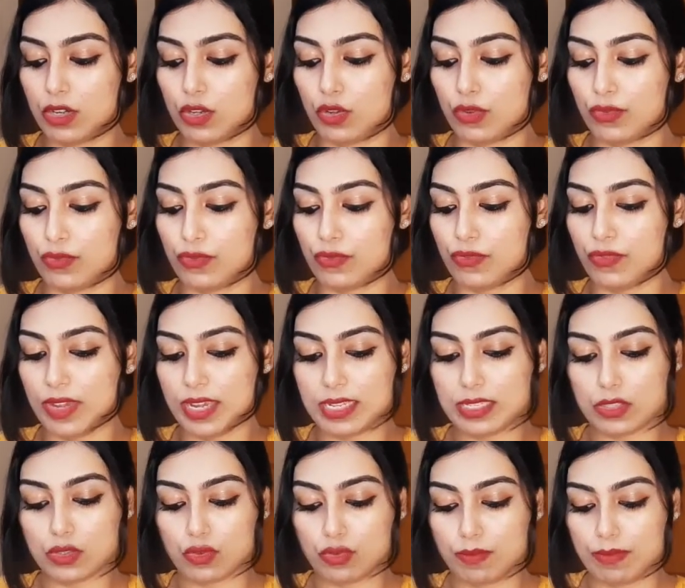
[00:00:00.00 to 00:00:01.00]
Your
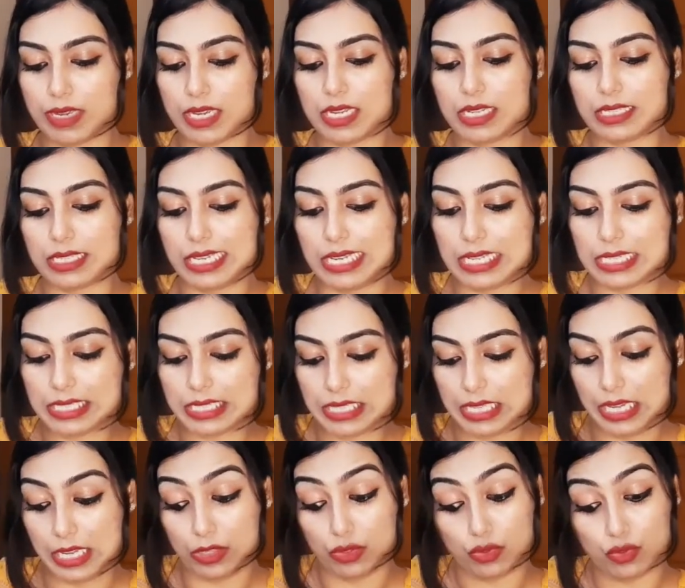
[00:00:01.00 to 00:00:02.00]
face could be easily
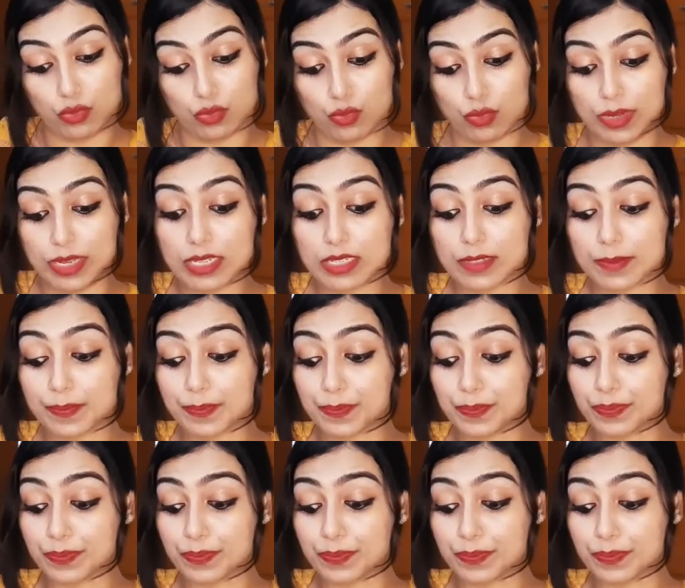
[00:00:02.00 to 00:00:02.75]
seen through it.